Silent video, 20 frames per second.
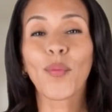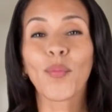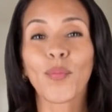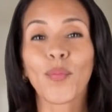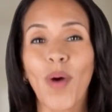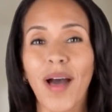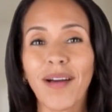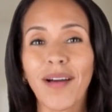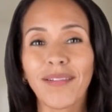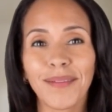
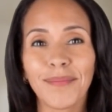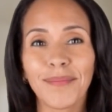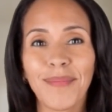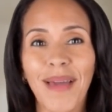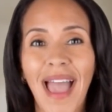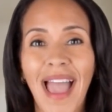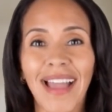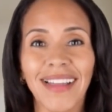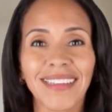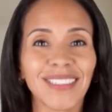Welcome
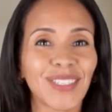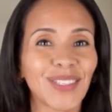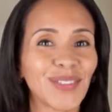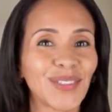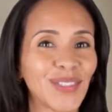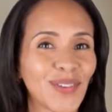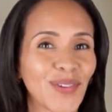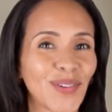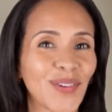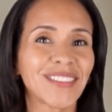back to
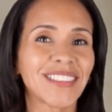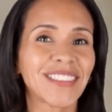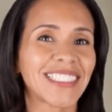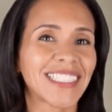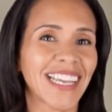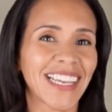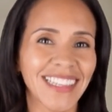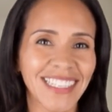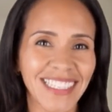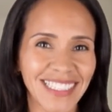your
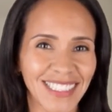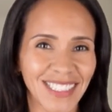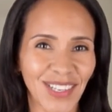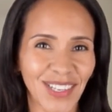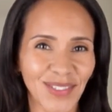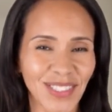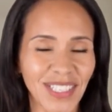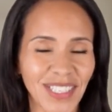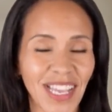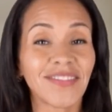daily
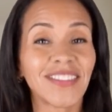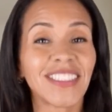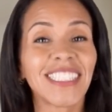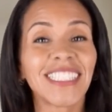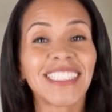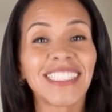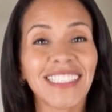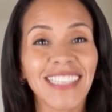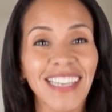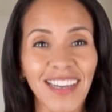dose of
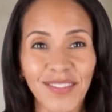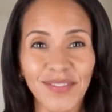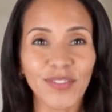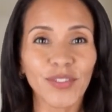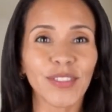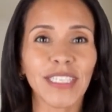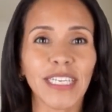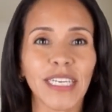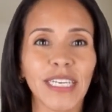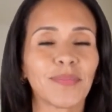
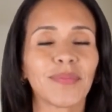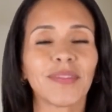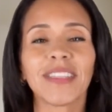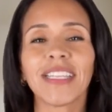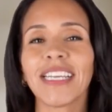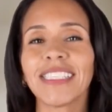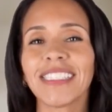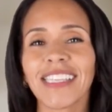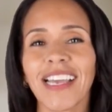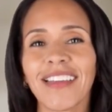discovery.
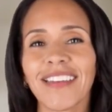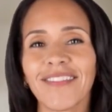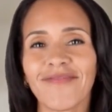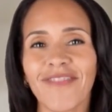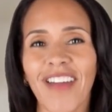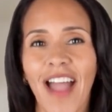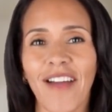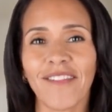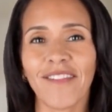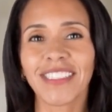Let's
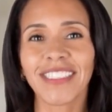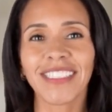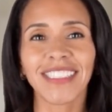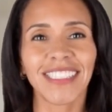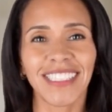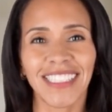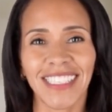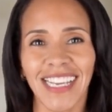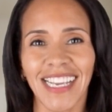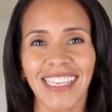unravel
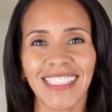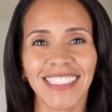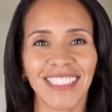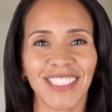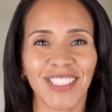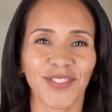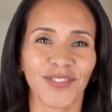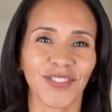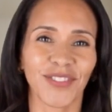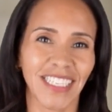today's
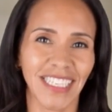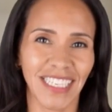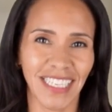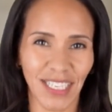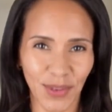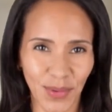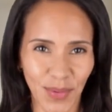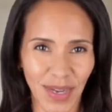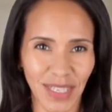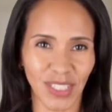intriguing
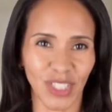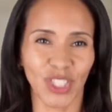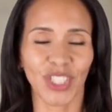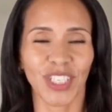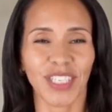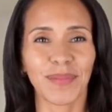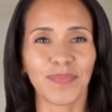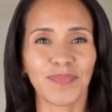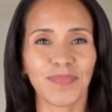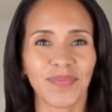
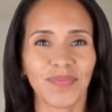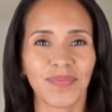question.